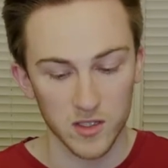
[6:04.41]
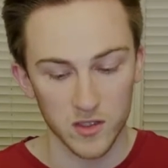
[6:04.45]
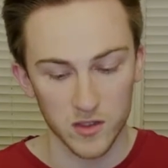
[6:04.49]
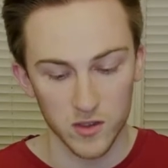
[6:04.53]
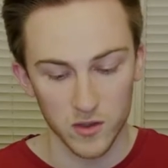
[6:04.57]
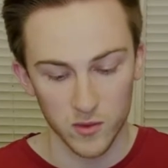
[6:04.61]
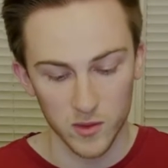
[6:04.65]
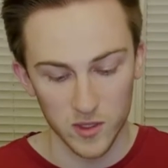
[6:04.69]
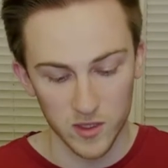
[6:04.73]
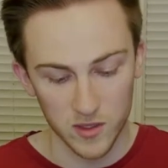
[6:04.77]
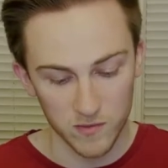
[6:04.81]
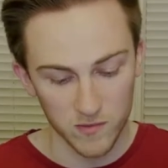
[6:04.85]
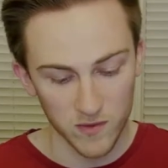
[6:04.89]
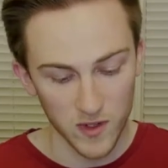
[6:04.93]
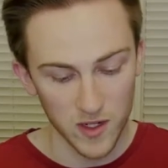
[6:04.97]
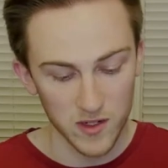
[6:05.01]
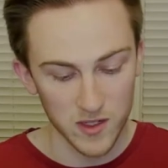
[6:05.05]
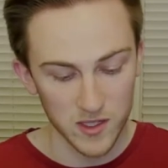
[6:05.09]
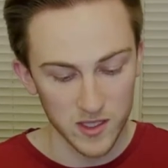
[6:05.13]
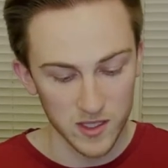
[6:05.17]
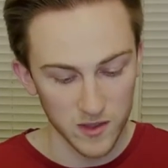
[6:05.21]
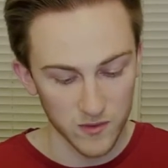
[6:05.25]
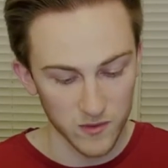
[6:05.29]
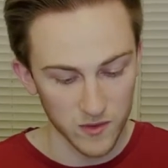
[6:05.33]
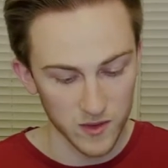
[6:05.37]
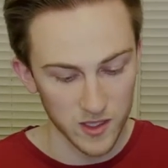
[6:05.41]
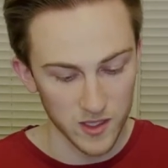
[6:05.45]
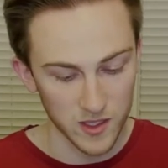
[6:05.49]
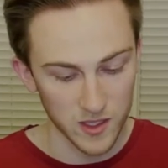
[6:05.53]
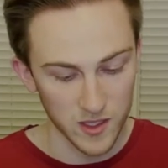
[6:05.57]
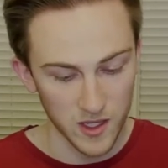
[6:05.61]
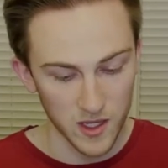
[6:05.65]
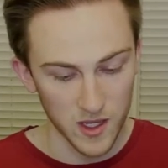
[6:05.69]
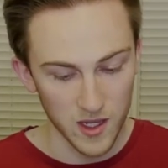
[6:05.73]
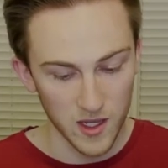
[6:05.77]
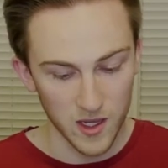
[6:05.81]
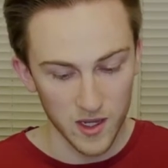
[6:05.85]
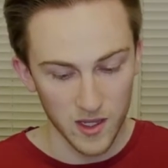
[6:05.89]
So it's very different
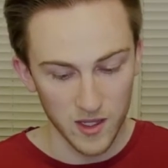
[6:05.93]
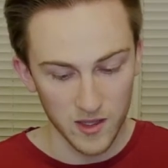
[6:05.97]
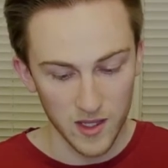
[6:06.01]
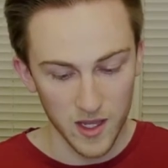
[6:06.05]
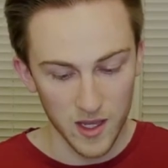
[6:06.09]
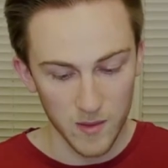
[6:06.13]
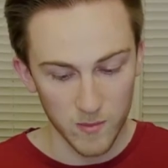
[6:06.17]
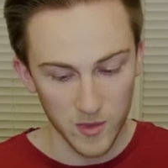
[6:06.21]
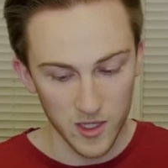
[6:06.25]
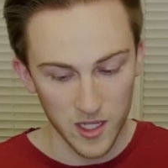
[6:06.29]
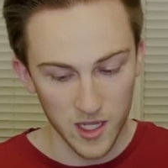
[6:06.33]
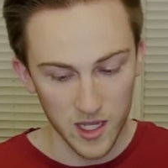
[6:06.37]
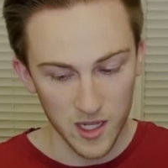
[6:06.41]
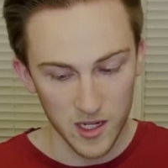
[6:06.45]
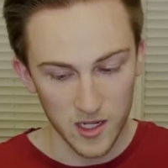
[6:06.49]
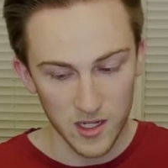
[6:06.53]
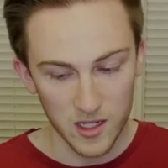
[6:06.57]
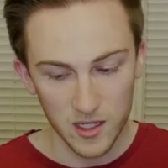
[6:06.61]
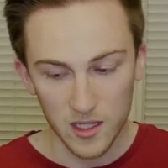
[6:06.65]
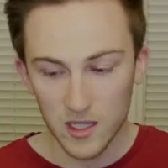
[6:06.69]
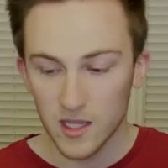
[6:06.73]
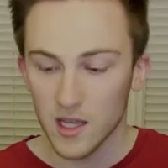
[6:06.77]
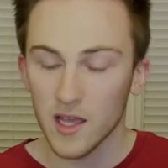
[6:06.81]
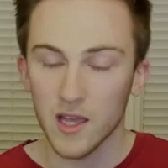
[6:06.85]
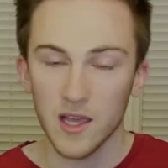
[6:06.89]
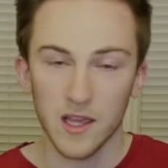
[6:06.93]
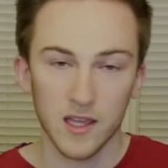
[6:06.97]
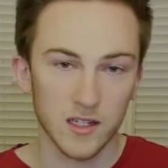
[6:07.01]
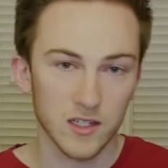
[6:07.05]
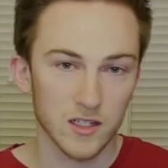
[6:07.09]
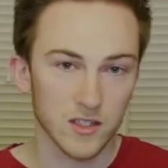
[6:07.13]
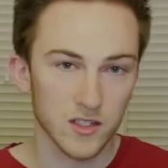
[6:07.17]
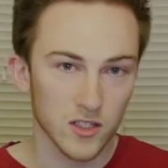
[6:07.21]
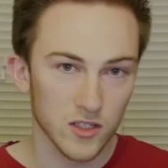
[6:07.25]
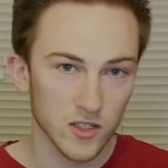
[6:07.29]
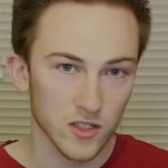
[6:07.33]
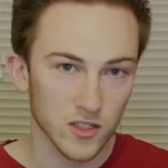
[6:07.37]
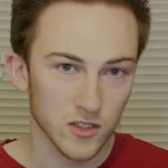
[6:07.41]
in that mechanic. And
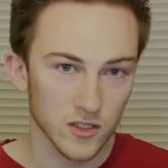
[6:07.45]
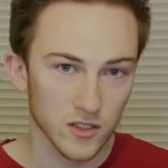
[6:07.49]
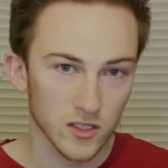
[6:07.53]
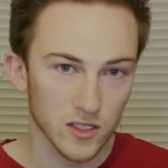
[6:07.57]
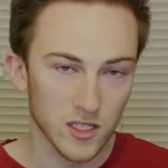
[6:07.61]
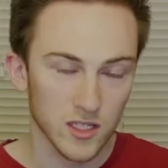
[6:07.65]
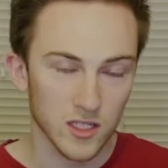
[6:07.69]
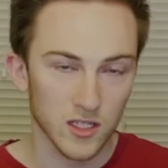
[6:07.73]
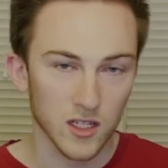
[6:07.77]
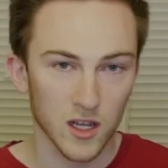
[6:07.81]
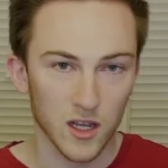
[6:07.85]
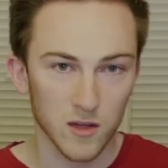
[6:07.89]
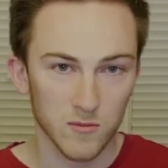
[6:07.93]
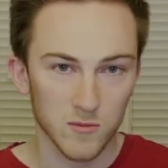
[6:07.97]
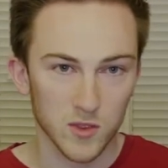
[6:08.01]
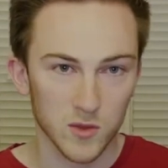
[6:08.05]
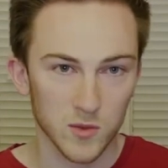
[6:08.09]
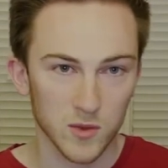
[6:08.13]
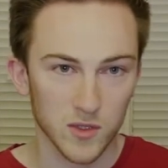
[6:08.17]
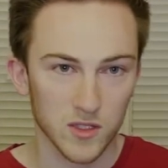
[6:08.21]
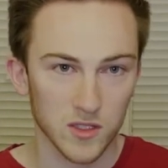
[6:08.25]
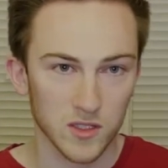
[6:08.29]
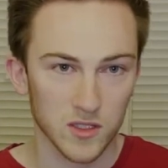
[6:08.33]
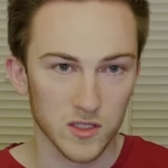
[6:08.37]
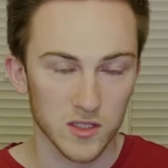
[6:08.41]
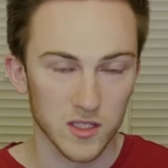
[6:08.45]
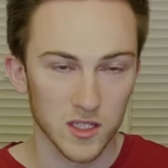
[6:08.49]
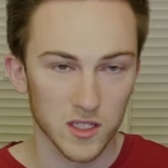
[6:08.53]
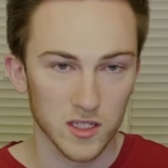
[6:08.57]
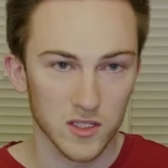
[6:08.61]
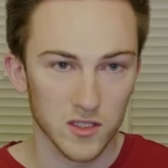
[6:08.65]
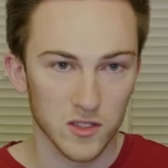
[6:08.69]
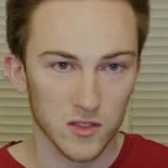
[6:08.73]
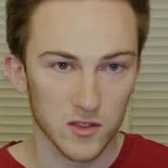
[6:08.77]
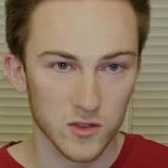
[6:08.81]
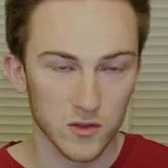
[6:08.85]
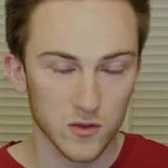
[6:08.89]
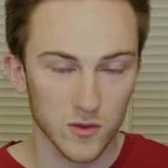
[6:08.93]
additionally, it comes with a
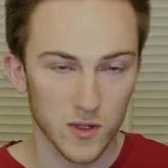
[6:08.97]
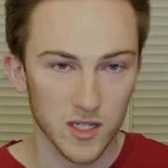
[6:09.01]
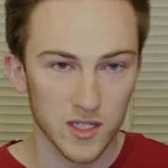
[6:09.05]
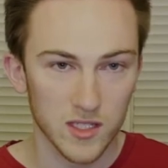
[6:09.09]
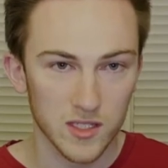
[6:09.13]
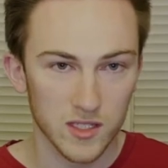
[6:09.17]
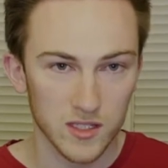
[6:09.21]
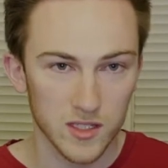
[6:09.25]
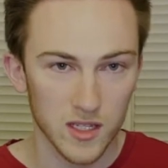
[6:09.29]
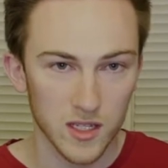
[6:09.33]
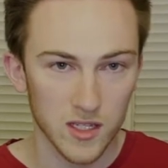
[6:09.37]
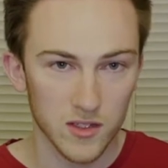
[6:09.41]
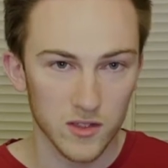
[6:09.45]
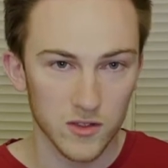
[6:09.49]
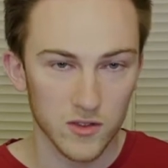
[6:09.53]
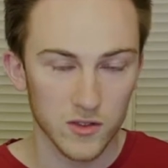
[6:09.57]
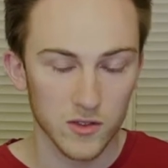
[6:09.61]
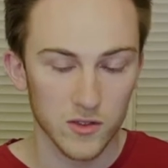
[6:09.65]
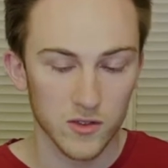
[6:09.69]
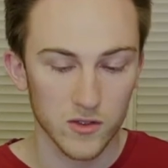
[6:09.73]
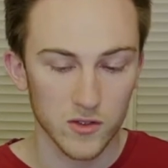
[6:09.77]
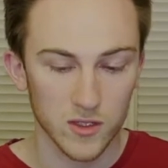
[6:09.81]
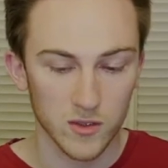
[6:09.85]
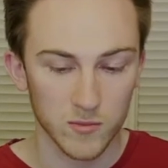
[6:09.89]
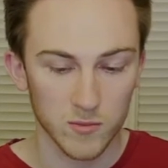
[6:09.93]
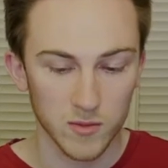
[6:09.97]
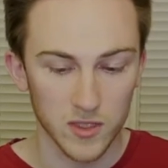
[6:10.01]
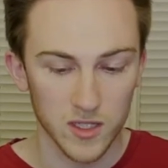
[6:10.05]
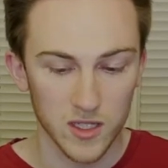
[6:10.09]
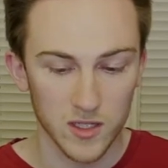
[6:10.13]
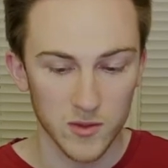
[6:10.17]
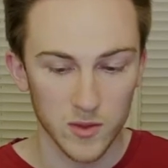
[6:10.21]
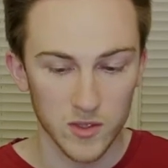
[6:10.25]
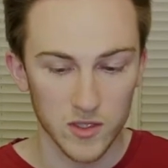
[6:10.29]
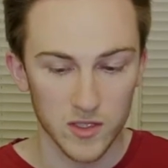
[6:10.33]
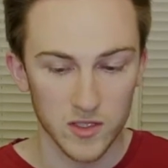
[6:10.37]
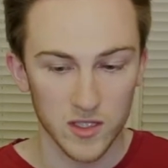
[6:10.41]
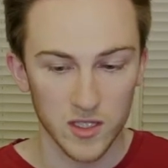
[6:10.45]
6th train set, so you can play
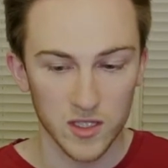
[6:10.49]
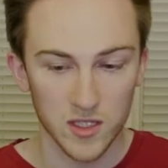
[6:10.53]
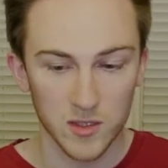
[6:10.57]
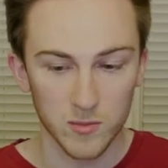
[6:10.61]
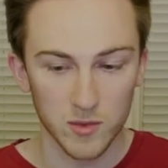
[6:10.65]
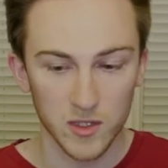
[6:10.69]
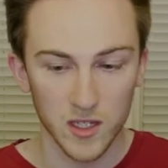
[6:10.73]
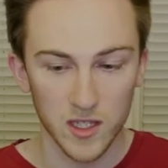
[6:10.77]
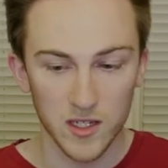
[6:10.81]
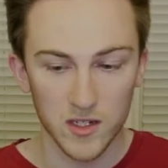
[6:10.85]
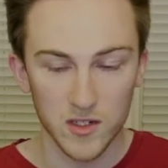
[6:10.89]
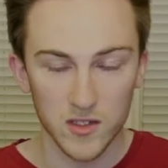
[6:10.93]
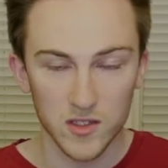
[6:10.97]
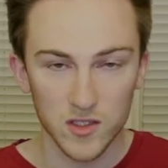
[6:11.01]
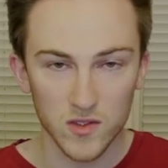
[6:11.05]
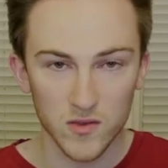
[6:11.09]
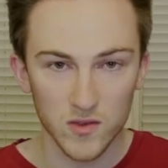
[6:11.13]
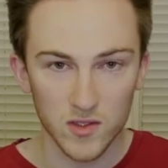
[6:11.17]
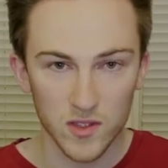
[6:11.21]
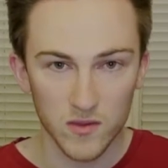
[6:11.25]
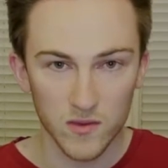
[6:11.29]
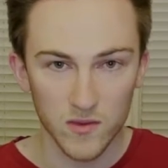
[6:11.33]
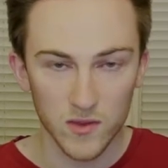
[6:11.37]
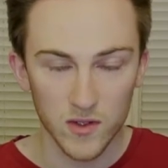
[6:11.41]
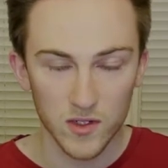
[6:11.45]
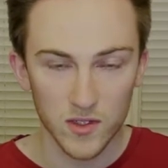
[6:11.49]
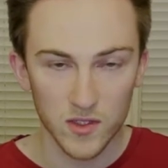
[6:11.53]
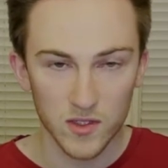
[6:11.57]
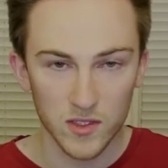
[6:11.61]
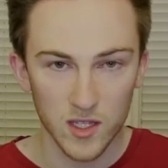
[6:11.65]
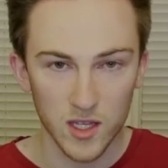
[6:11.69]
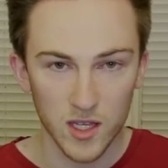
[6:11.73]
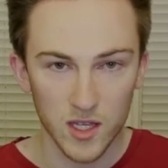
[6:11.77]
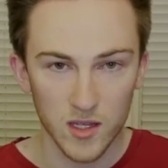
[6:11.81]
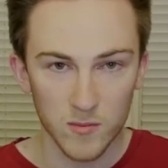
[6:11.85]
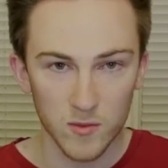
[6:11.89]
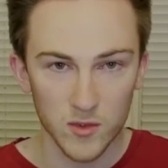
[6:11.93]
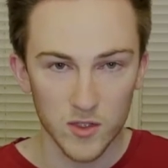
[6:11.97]
with 6 players for the first
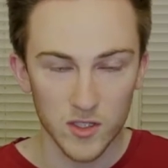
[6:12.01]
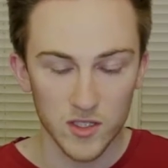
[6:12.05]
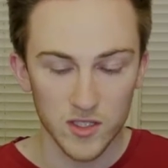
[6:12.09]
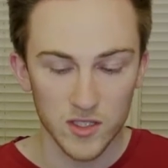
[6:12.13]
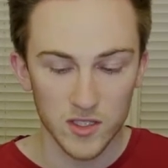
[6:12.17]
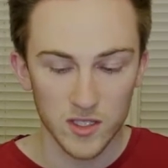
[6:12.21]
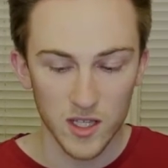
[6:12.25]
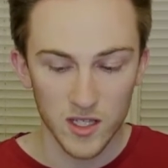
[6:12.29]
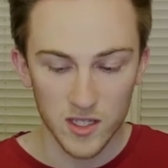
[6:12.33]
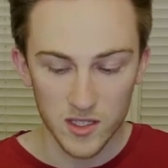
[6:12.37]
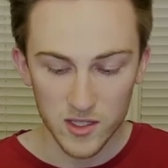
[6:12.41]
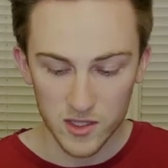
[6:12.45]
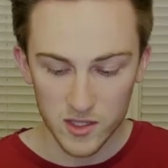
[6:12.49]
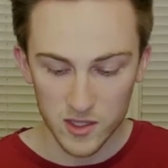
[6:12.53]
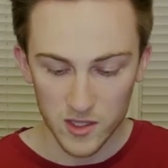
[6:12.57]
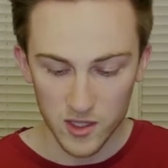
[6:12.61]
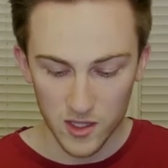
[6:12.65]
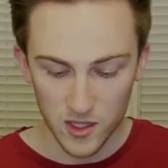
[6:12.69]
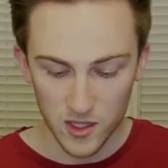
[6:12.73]
time, which is nice.